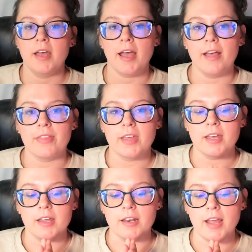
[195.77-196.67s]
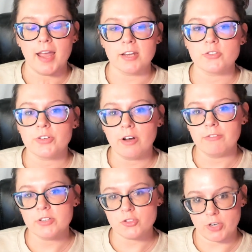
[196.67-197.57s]
And then
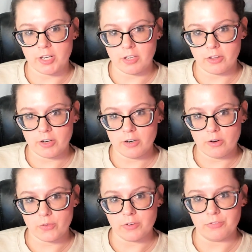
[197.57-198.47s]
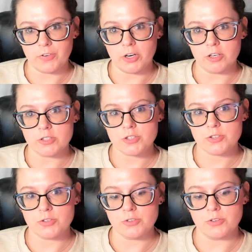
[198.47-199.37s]
atrioventricular refers
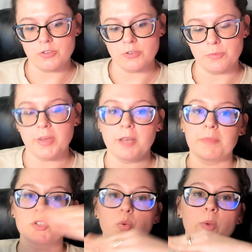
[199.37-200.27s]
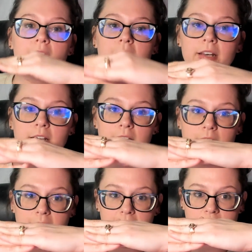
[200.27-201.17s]
to being between
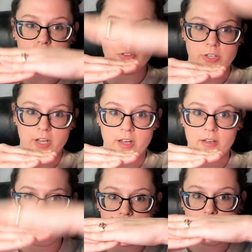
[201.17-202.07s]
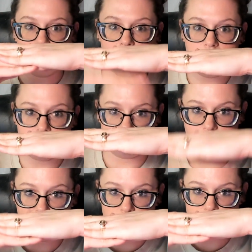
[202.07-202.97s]
the atria and the
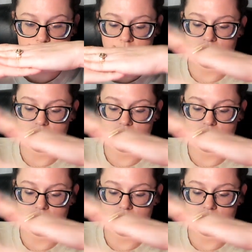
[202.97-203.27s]
ventricles.